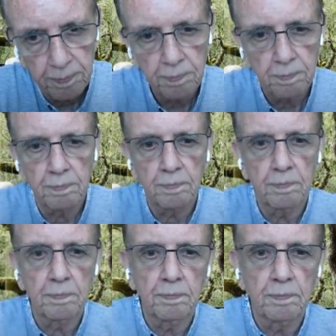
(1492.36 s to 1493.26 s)

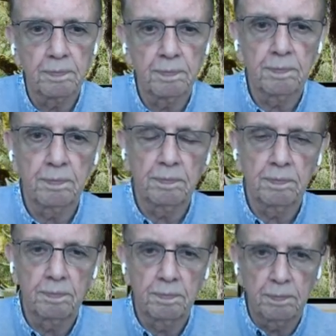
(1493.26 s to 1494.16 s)

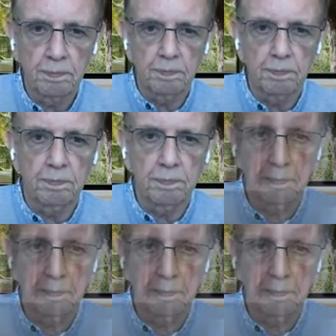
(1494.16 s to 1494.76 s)
(silent)